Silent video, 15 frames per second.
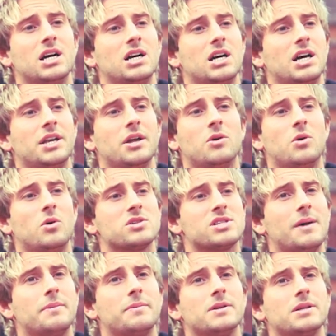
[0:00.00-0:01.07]
"I don't know what's
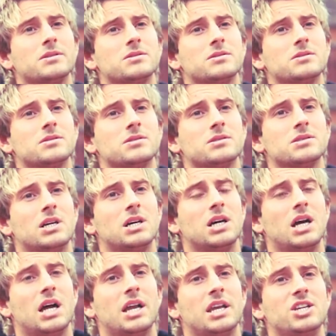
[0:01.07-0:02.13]
happening.
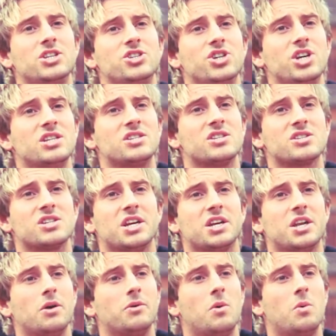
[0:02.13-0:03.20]
I need Jesus and I don't know